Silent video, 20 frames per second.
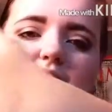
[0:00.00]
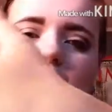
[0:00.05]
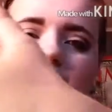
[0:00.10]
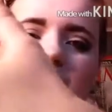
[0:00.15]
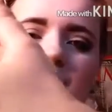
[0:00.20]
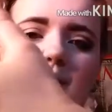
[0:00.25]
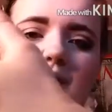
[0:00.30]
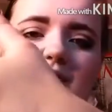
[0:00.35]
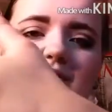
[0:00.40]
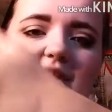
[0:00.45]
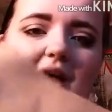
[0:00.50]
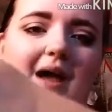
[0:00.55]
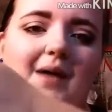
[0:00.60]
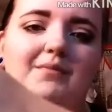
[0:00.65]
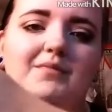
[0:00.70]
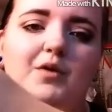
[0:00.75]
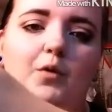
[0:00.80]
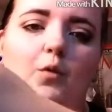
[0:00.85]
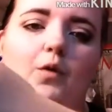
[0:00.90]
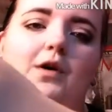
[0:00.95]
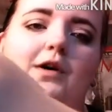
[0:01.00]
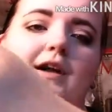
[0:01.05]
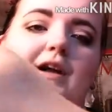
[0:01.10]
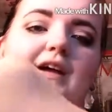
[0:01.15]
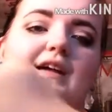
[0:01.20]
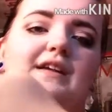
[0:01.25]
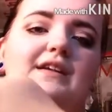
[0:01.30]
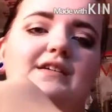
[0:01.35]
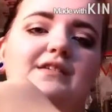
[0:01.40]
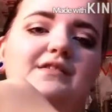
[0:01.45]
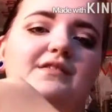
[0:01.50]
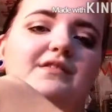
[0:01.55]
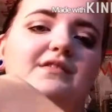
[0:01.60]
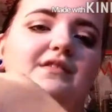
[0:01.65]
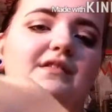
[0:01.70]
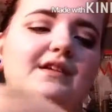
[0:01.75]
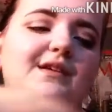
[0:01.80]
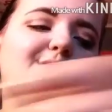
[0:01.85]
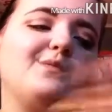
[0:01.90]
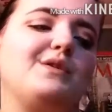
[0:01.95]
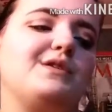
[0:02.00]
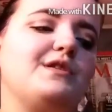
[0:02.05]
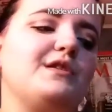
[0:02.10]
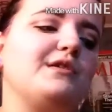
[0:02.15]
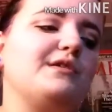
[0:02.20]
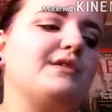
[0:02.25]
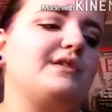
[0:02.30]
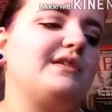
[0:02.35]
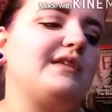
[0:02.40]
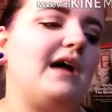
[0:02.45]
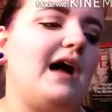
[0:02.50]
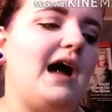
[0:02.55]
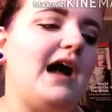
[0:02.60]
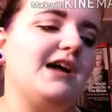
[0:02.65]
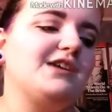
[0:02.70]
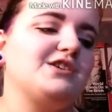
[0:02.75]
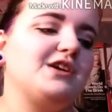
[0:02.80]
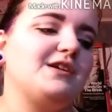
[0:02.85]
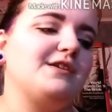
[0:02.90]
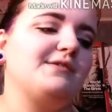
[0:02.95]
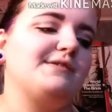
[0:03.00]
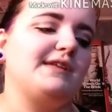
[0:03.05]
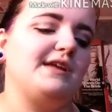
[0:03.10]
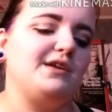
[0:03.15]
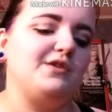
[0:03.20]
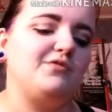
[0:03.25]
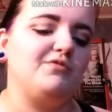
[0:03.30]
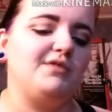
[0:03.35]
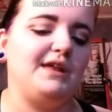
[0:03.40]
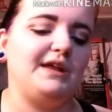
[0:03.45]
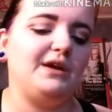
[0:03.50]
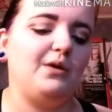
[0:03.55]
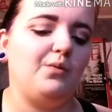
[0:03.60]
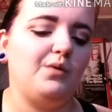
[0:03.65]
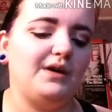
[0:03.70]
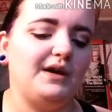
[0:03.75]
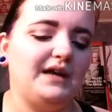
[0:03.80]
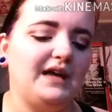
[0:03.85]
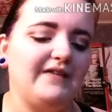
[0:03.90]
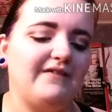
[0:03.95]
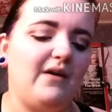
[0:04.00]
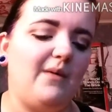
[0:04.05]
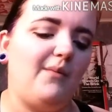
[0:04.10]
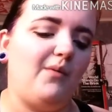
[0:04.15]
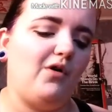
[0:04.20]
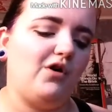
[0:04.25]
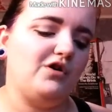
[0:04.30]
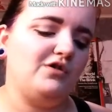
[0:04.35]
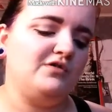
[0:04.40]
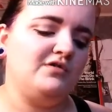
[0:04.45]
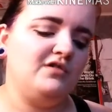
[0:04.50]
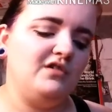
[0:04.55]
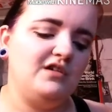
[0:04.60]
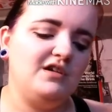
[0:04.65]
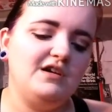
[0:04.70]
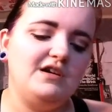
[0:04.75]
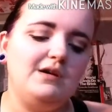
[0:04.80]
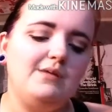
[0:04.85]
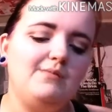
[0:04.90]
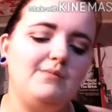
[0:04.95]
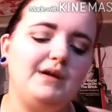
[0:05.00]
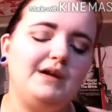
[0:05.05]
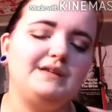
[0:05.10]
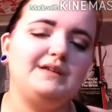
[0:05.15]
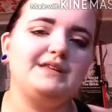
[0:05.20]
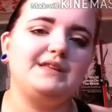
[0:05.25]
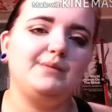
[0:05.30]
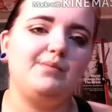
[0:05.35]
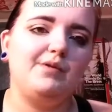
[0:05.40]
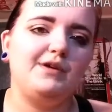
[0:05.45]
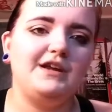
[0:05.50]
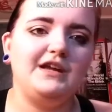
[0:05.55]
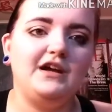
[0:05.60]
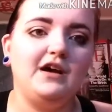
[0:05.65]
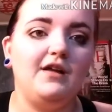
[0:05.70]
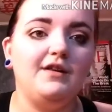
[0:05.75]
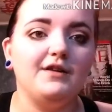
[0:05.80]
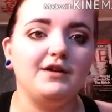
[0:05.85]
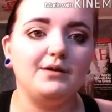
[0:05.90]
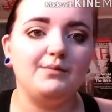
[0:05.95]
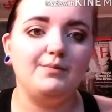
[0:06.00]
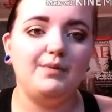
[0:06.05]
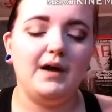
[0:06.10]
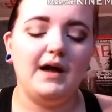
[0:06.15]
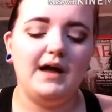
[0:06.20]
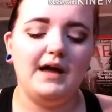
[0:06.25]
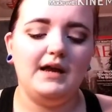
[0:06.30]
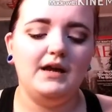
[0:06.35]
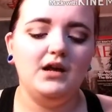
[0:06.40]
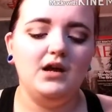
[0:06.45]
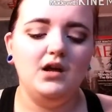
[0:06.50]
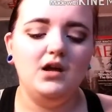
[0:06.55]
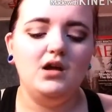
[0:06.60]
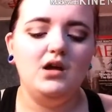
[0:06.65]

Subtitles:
a little bit of time to work it, and it's one of those eyeshadows that you really don't want to give up on because it's a pretty color, but